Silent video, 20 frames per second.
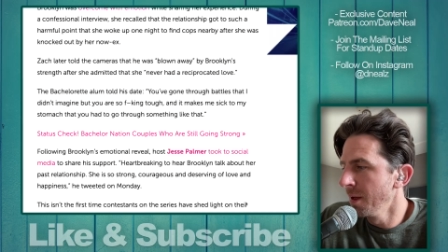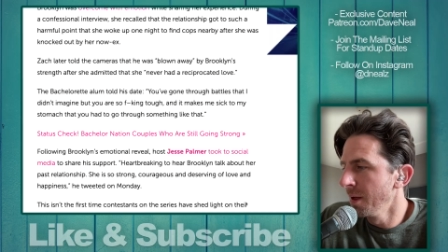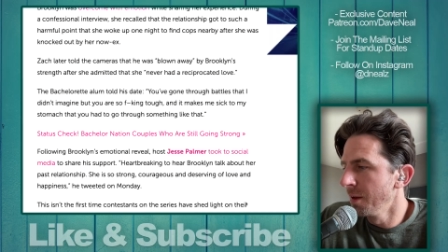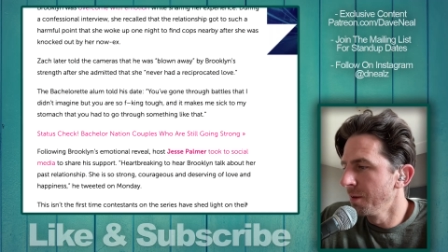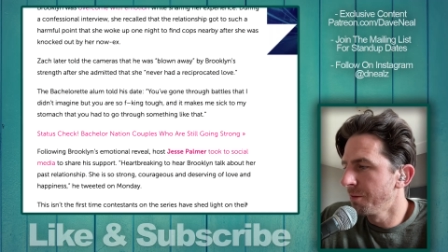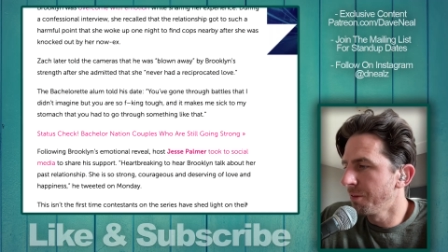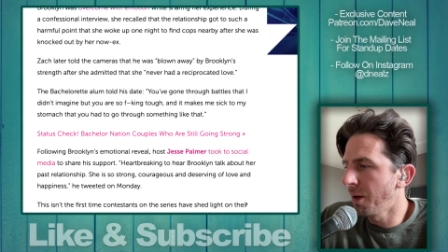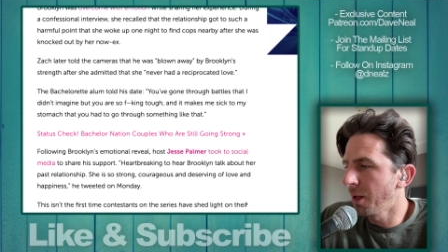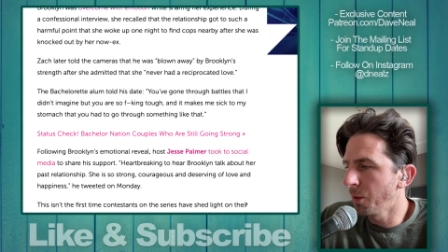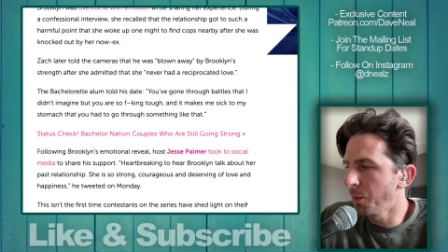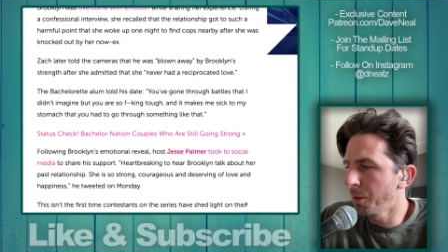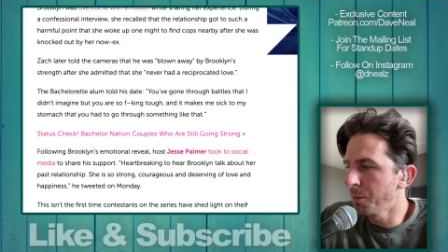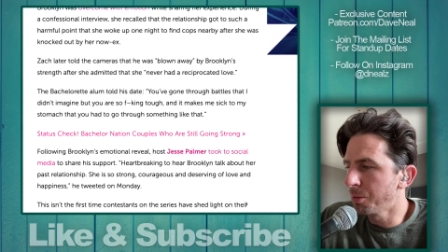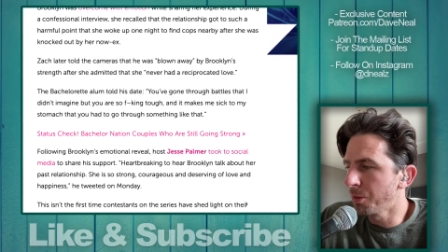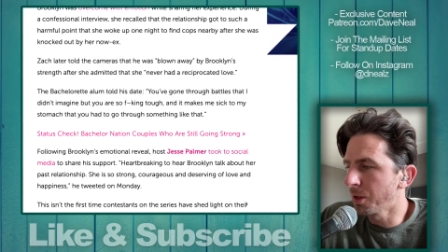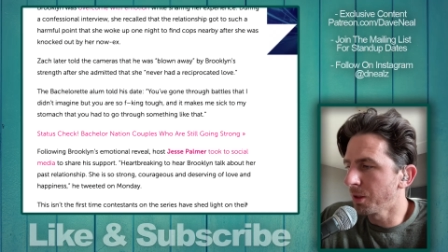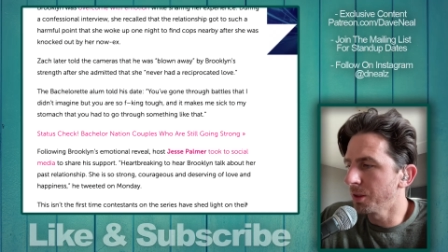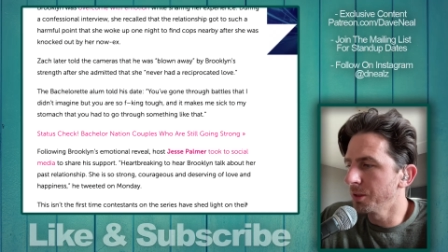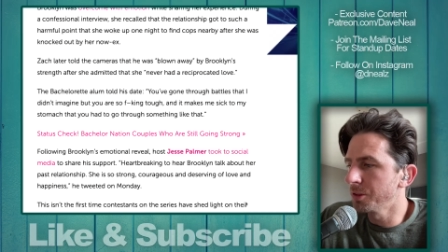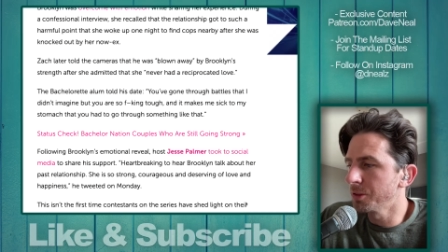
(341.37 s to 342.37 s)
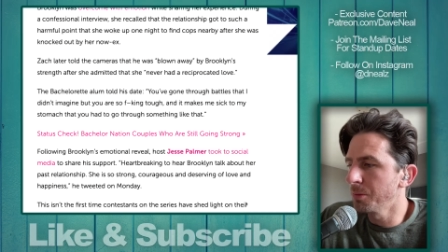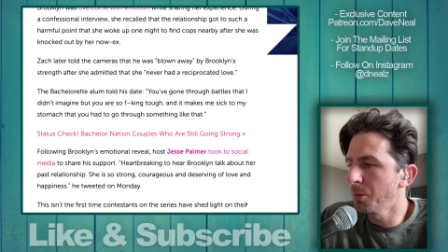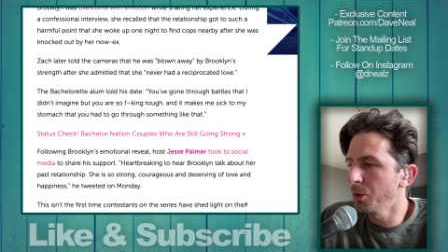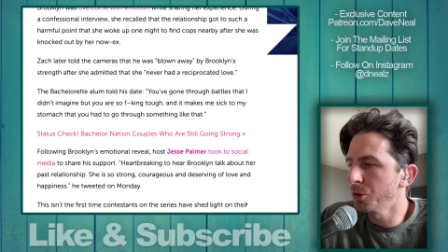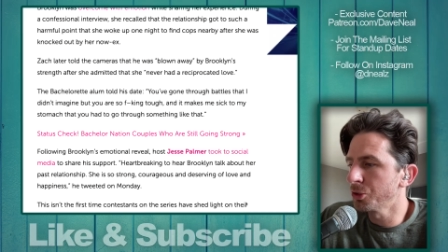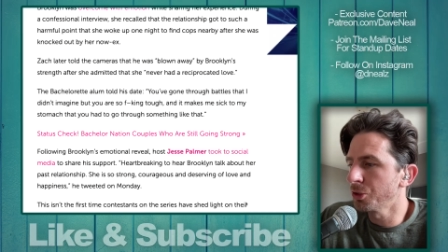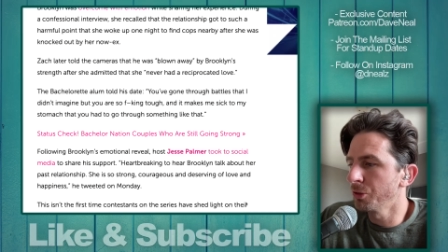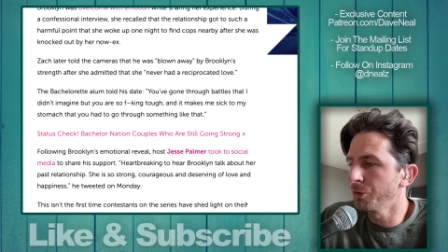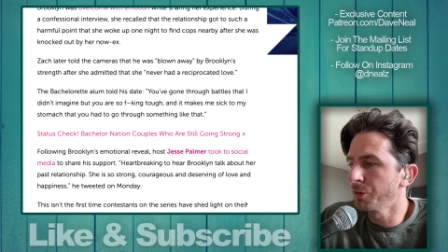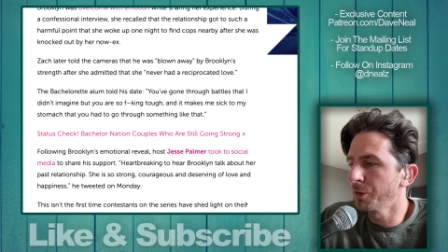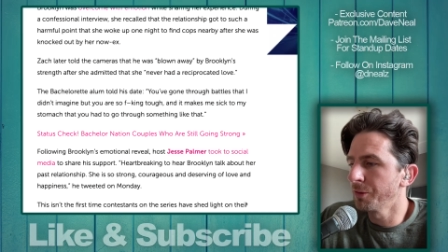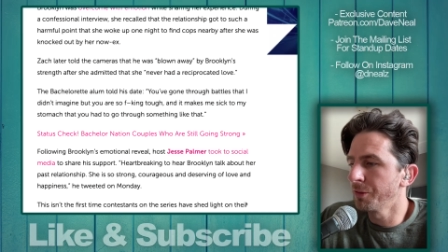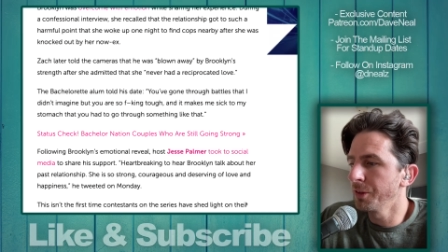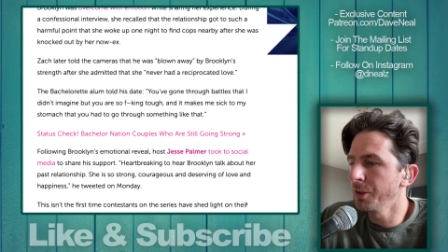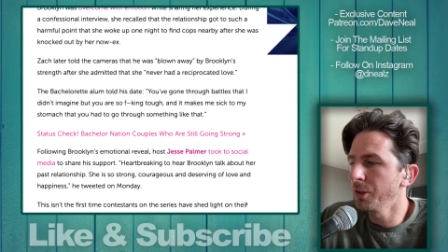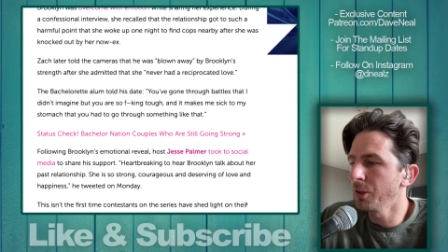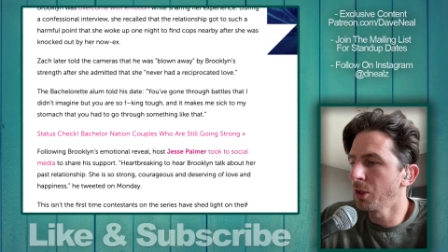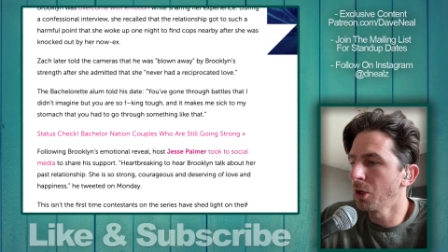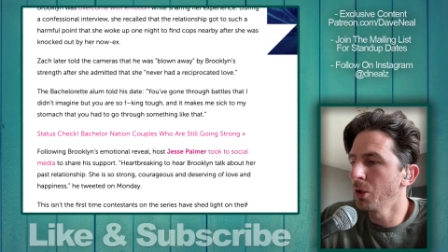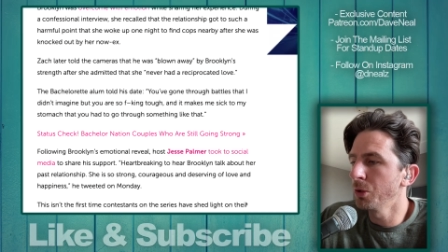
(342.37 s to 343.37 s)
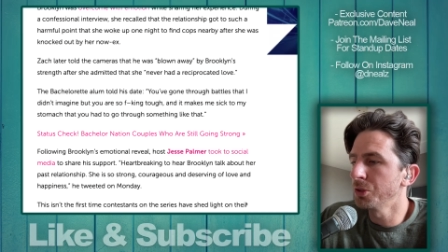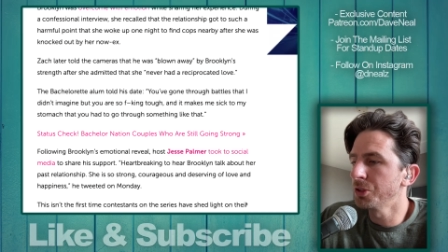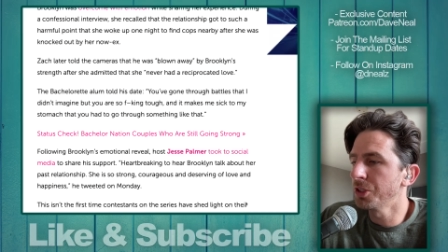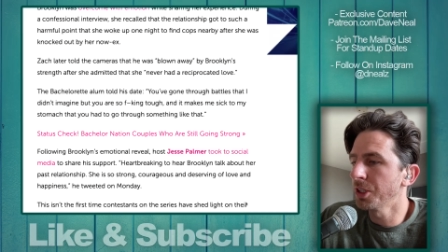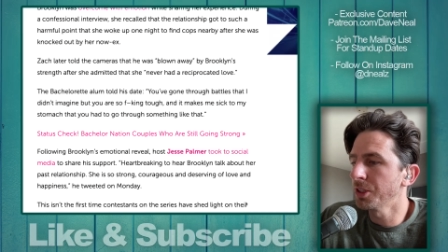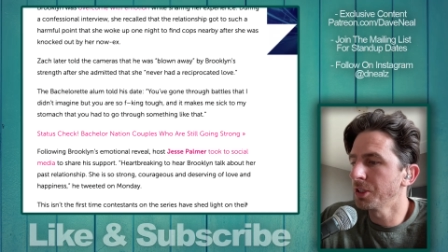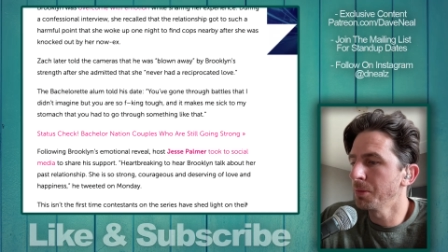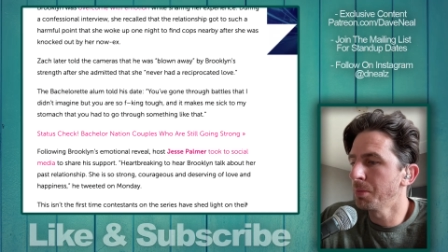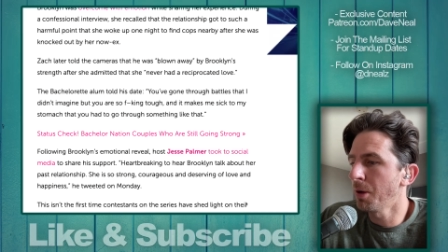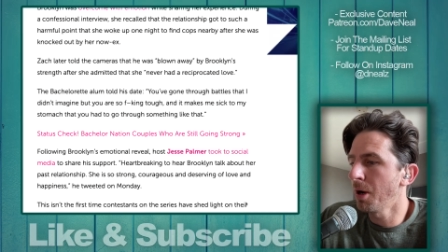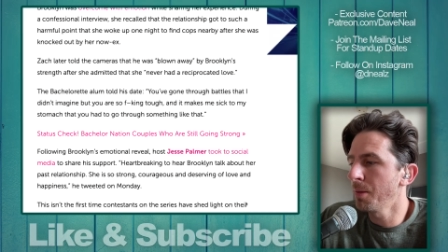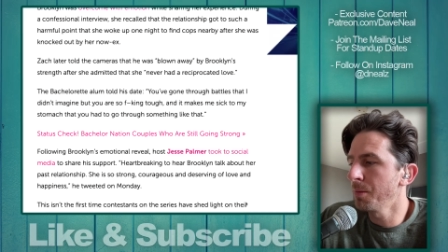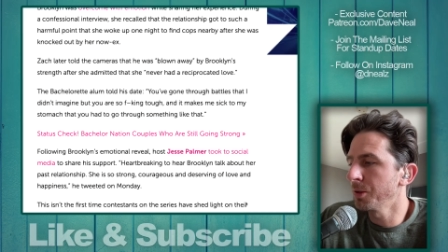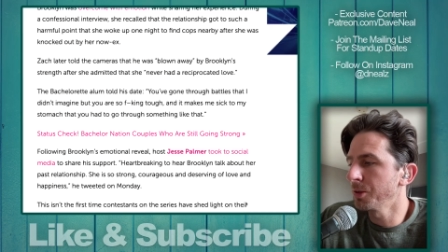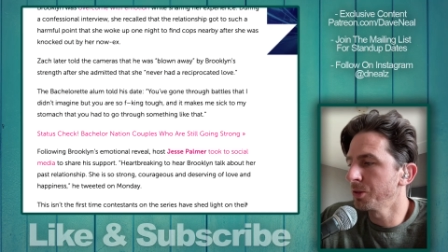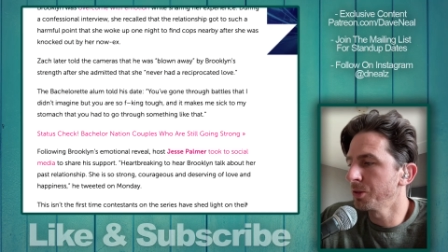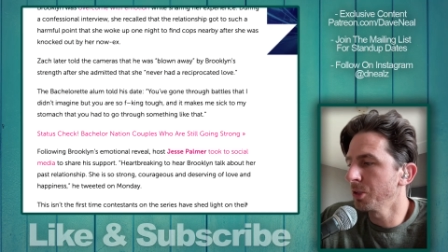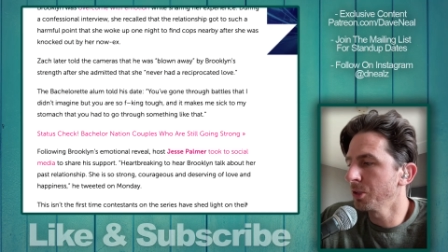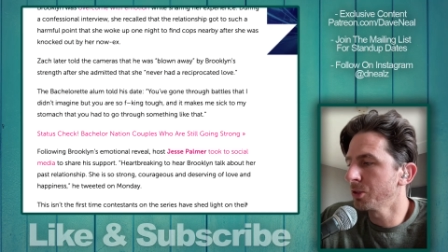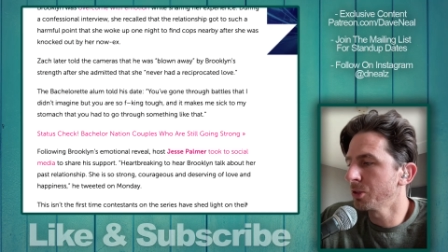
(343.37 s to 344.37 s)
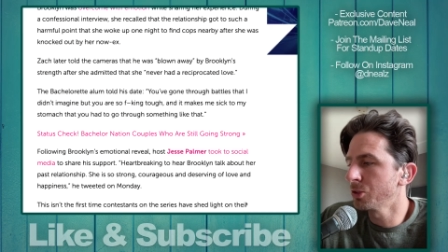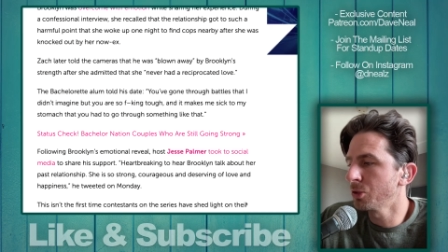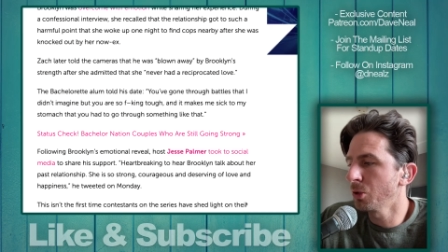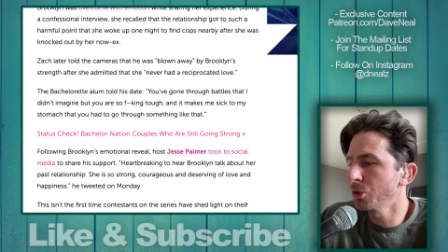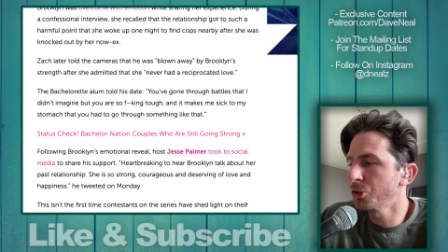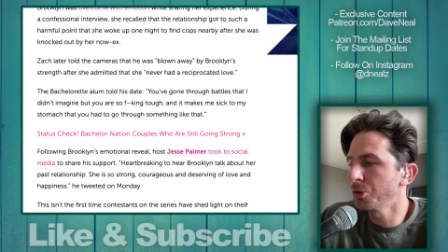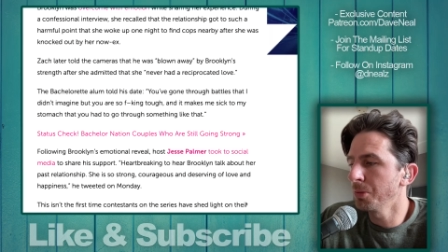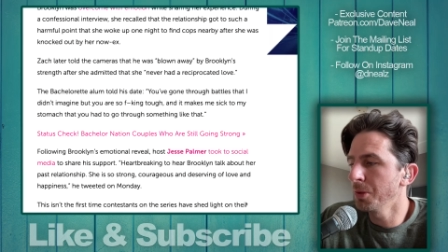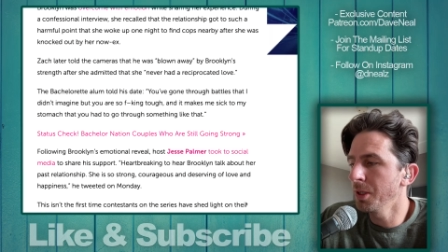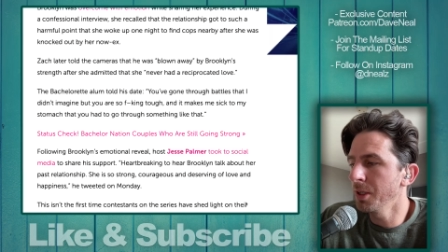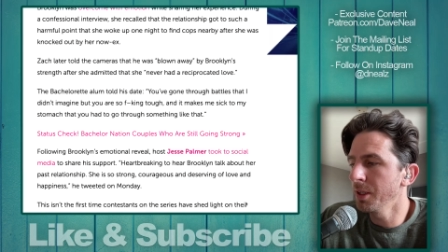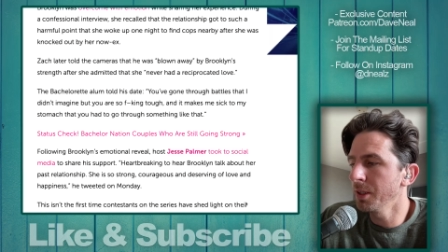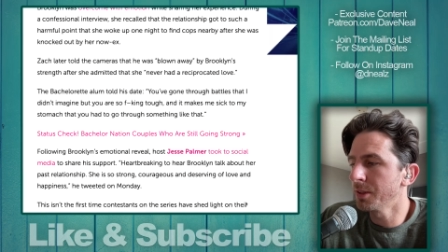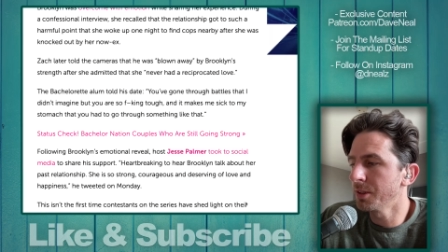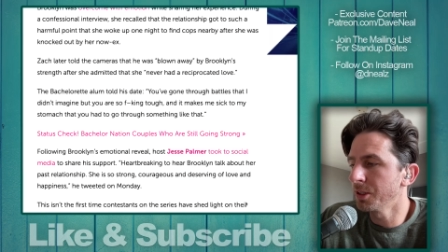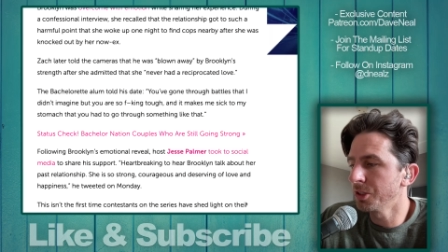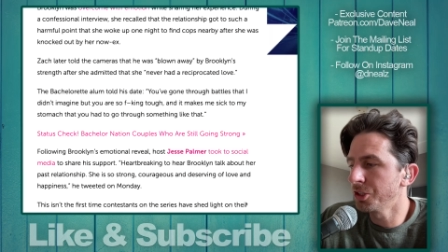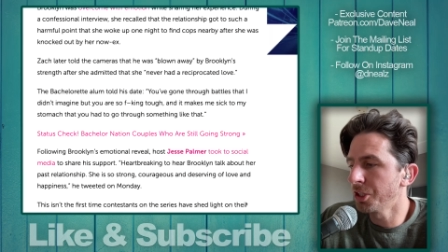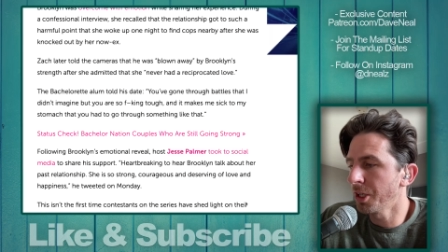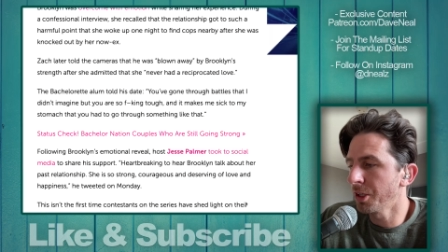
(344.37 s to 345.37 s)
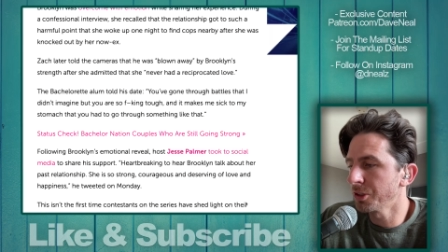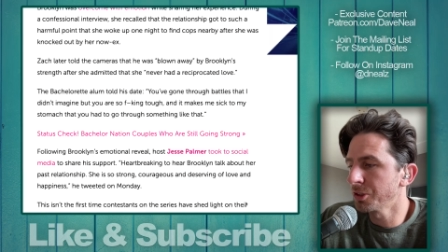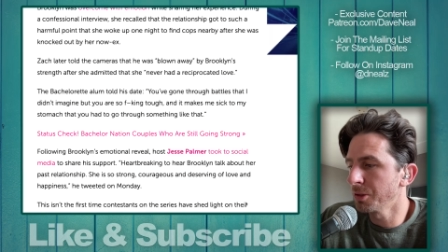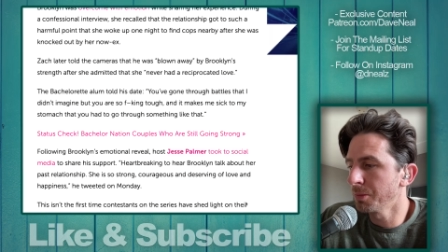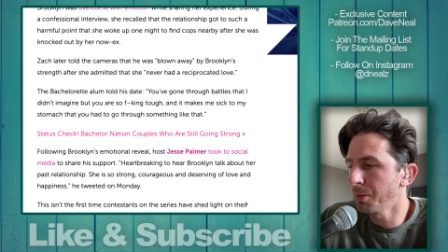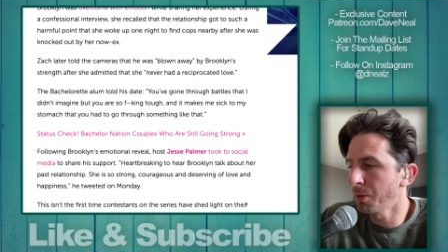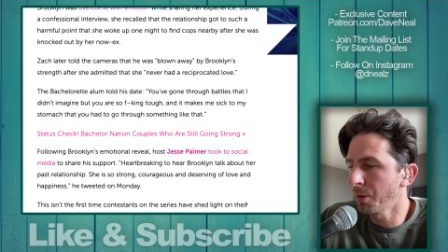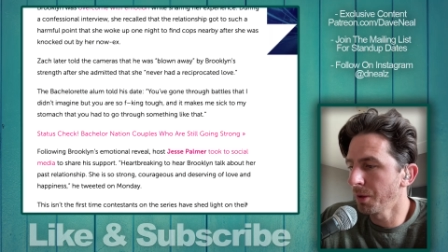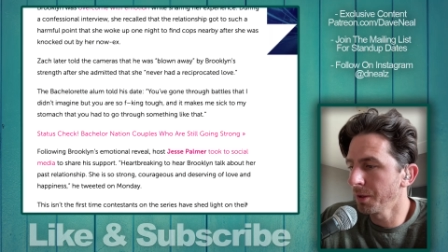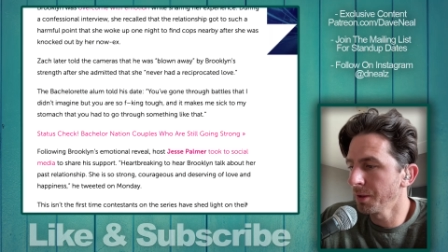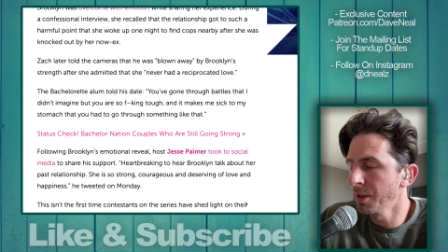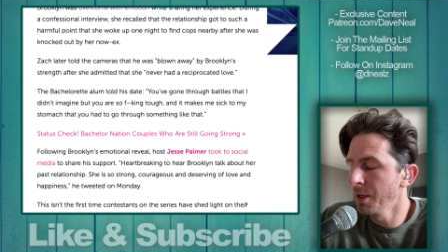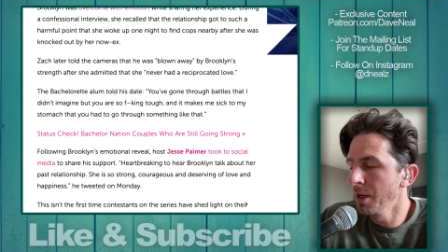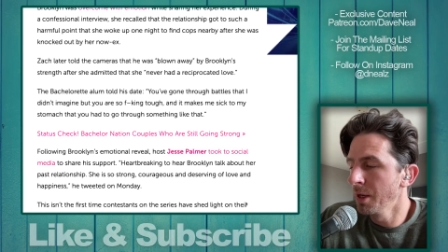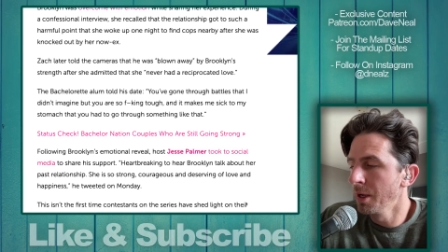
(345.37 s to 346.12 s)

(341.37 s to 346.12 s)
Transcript: Following Brooklyn's emotional reveal, host Jesse Palmer took to social media to share support.